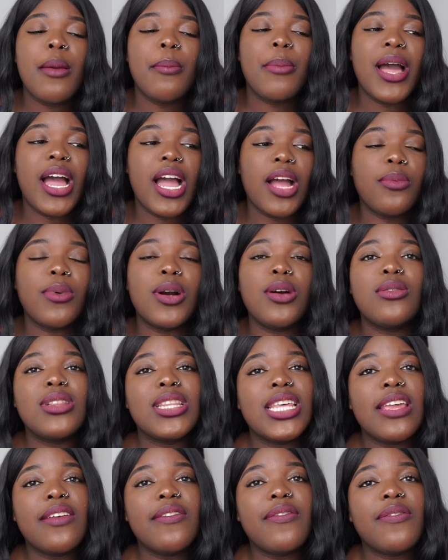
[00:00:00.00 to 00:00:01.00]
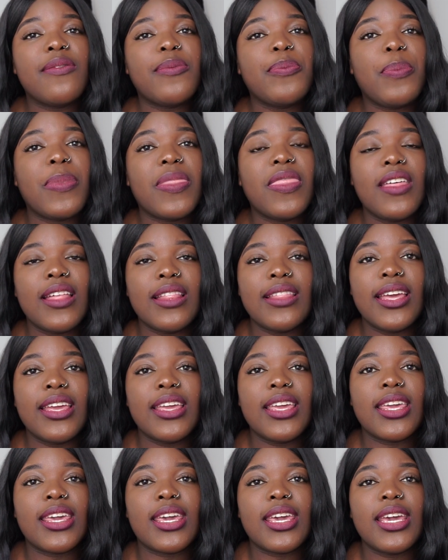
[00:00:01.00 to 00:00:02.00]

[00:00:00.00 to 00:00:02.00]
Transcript: But I will leave the link